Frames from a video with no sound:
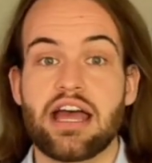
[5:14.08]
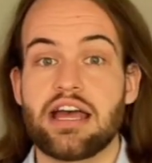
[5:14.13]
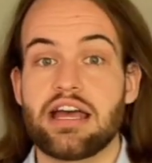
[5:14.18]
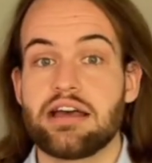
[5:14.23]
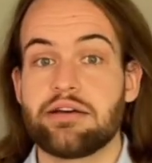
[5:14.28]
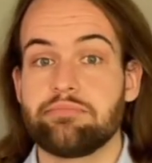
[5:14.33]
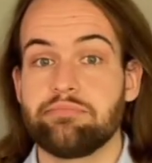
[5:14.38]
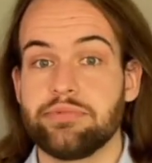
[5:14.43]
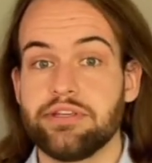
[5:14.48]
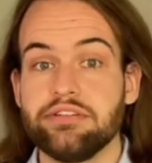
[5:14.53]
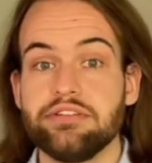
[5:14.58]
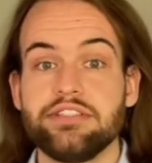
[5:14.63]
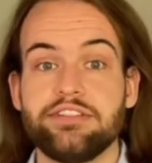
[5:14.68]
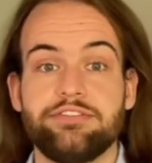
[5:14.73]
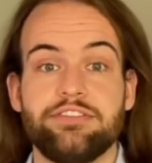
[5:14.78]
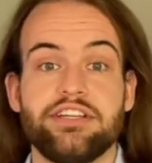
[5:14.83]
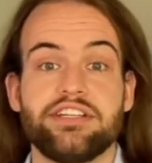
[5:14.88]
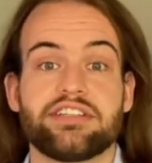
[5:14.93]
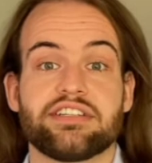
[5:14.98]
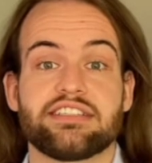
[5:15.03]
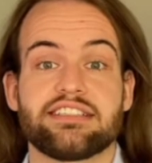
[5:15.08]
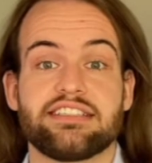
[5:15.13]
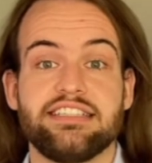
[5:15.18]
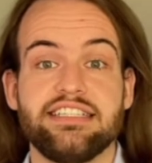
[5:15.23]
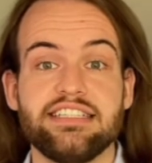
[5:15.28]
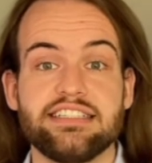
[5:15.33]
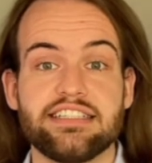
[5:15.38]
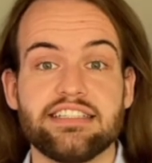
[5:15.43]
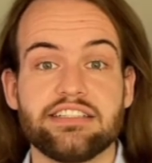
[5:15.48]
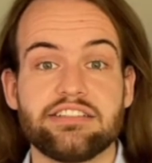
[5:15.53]
Muse features
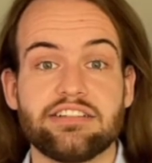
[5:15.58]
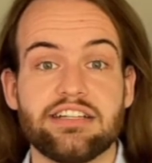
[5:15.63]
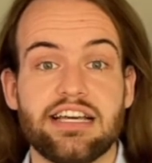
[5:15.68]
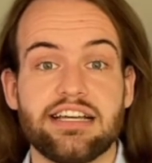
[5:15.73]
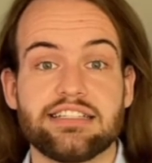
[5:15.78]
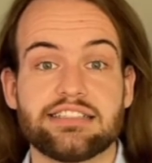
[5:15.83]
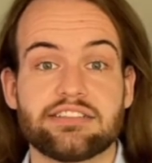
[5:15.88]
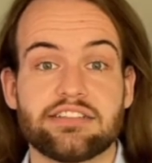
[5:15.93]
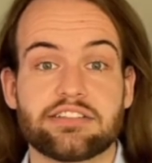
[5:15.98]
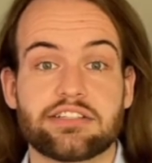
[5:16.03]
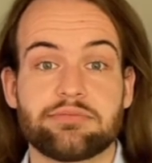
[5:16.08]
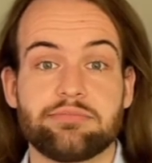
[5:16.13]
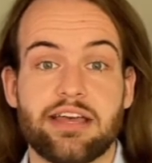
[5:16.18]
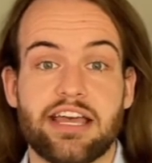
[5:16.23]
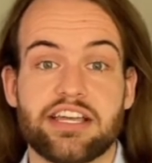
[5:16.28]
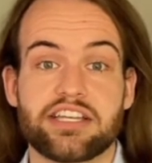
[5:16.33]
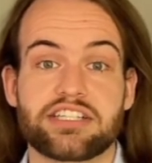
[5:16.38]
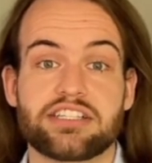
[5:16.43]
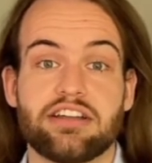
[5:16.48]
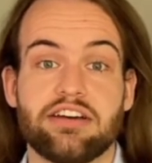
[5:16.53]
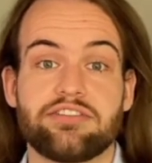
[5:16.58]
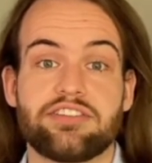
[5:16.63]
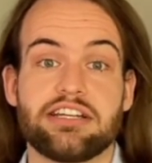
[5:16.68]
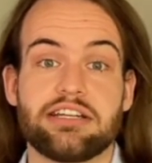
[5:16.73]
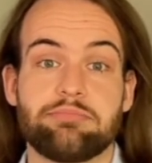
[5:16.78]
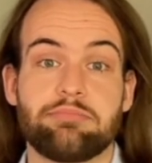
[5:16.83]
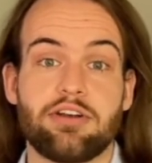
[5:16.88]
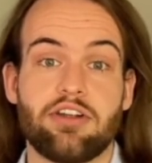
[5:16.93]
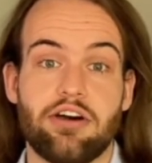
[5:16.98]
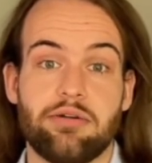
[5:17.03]
decentralized automation of the
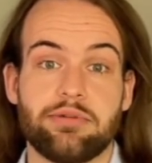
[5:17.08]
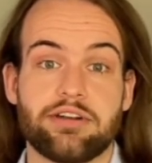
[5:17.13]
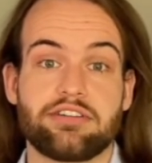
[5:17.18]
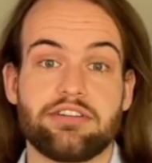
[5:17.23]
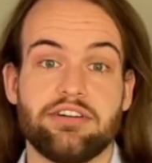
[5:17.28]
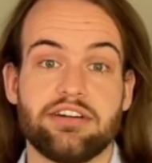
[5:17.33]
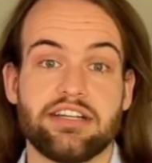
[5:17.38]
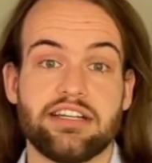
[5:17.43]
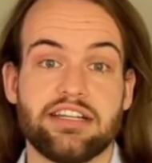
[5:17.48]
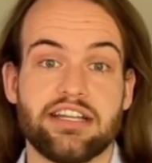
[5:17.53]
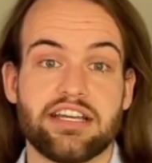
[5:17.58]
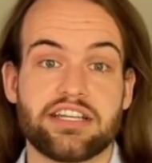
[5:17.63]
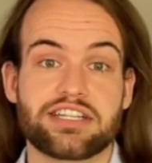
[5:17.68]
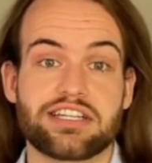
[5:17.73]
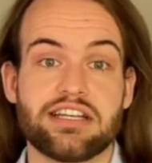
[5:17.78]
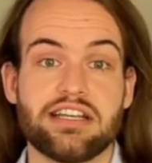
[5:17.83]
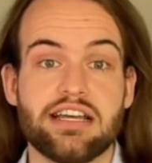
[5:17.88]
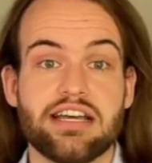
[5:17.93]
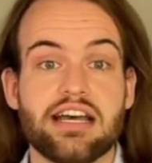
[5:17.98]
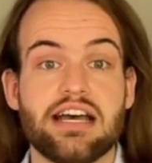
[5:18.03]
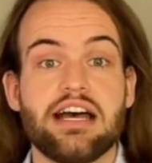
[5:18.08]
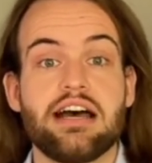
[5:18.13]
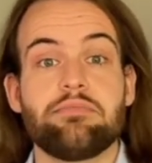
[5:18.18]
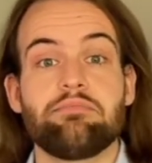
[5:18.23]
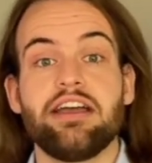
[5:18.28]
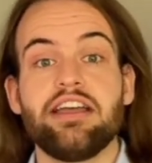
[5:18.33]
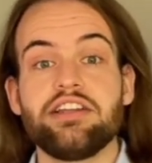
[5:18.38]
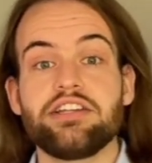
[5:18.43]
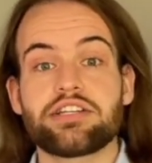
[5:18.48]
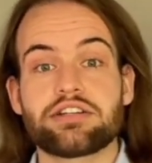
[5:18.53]
deployment coordination by
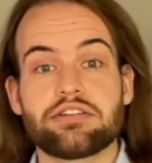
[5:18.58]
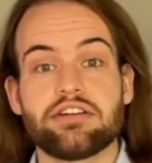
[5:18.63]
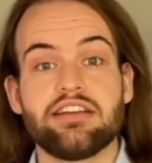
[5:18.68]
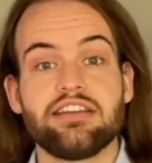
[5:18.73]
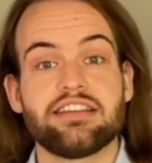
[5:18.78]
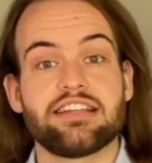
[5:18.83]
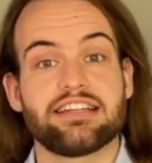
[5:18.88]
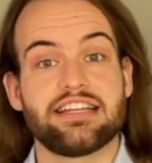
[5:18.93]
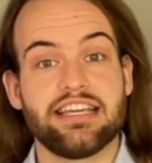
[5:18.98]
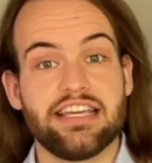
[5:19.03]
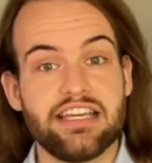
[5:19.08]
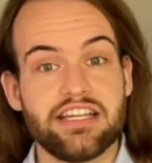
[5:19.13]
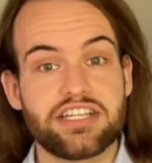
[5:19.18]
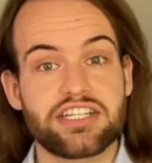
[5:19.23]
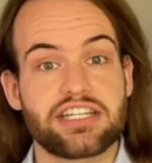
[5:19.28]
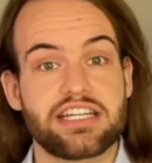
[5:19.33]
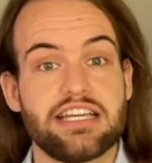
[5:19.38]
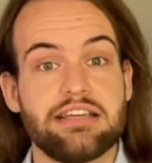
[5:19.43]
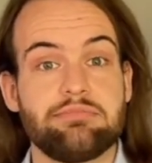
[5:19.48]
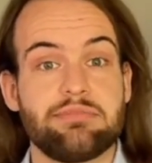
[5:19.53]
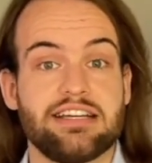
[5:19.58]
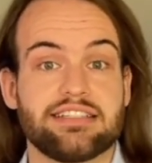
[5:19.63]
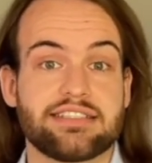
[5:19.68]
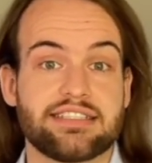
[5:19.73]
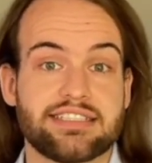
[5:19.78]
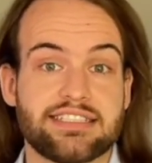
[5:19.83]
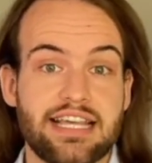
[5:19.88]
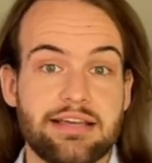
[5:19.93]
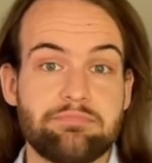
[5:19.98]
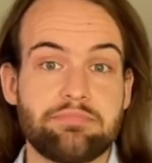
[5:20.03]
ensuring that each team has a
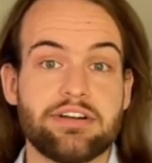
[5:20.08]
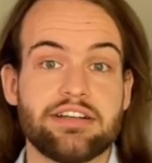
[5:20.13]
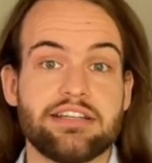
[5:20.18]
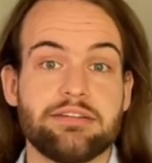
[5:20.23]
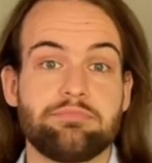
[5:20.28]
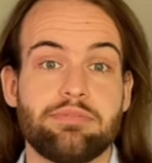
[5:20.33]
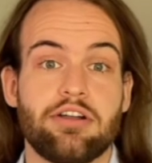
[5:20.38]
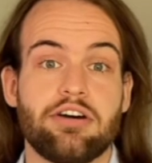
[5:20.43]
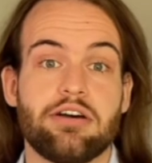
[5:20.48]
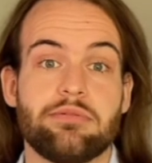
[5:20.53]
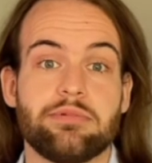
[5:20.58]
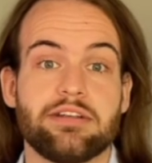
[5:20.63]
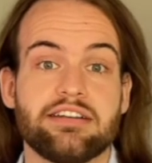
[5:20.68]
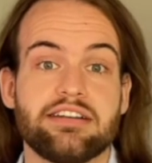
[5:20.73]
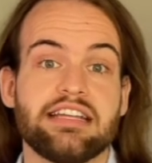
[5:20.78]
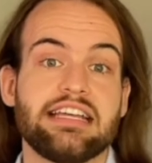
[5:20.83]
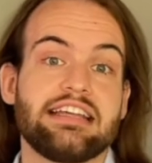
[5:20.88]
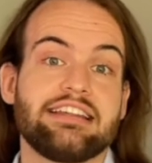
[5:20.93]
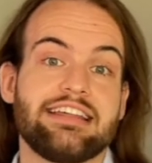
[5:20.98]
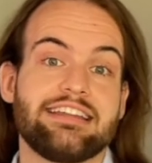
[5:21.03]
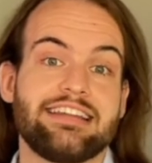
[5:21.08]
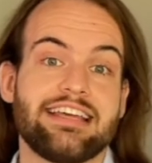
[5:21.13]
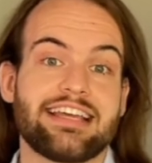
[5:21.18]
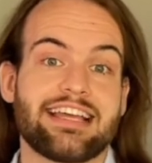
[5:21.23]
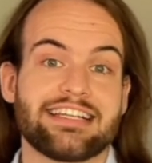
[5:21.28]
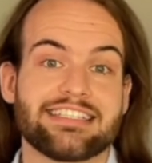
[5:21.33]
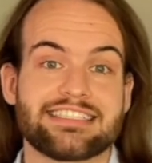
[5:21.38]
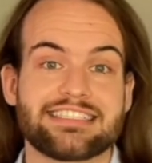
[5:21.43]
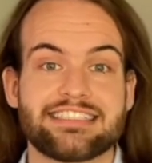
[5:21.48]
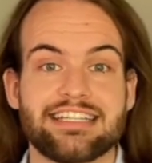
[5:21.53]
separate deployment that they can
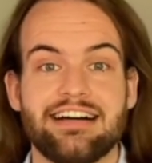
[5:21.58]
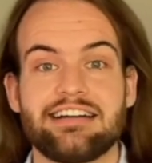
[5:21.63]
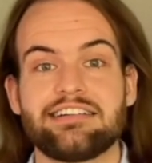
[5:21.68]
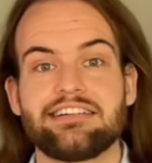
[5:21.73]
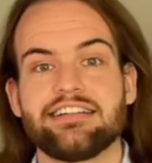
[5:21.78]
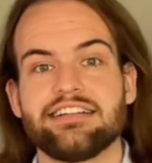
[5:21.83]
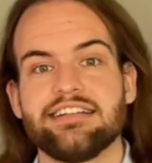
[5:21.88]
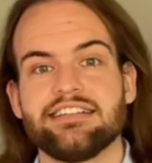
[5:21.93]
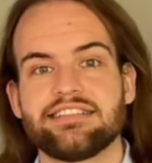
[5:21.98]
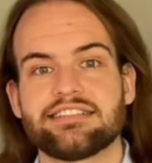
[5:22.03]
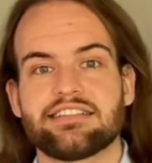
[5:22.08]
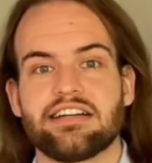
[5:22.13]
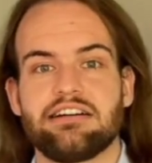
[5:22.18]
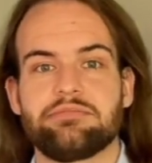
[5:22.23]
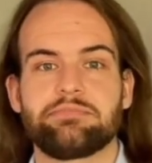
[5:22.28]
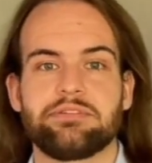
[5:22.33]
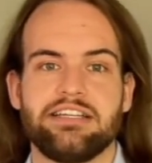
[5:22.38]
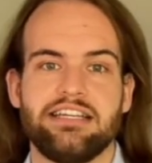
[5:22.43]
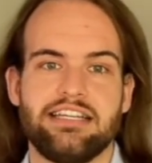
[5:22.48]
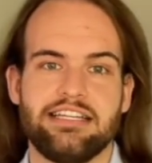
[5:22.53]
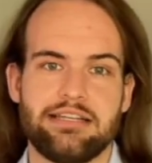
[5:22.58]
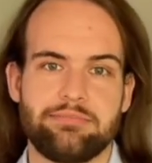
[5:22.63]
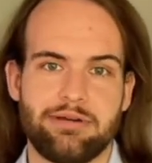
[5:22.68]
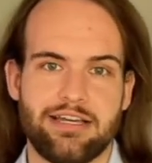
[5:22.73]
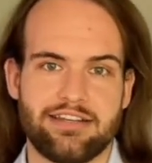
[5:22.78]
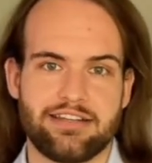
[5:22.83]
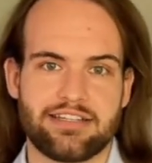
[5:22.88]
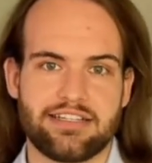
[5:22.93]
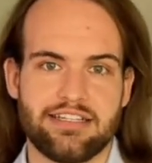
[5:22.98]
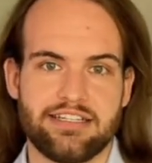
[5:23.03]
start and stop
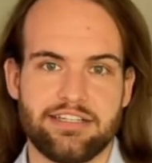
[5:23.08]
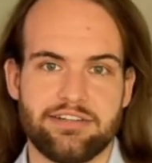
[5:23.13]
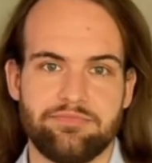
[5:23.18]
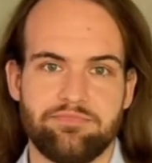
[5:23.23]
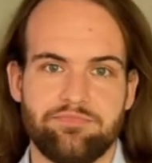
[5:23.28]
independently.